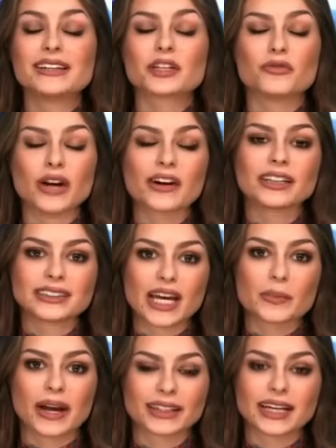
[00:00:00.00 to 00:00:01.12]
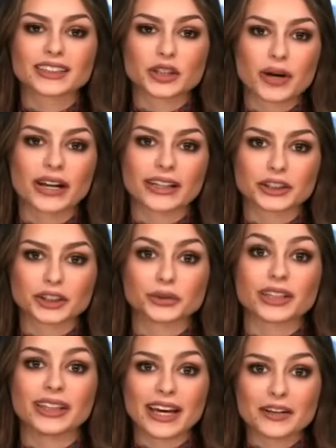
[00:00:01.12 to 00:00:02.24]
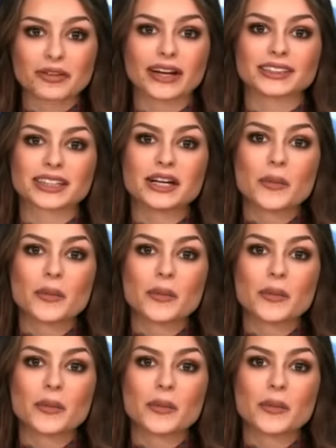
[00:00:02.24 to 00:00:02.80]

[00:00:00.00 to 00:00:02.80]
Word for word: the very same anti Semitic issues they faced